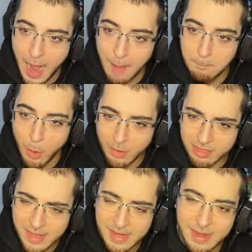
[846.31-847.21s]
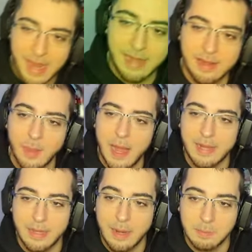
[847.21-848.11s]
I'm pussy? And he
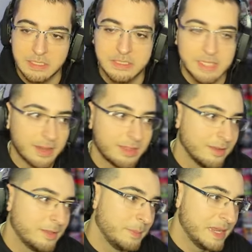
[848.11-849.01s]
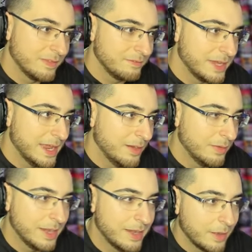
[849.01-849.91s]
lined it up just to be in the video
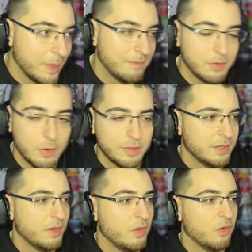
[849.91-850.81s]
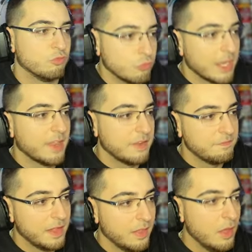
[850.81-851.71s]
and hit a leftover. Really,
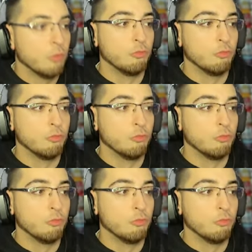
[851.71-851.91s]
Phil?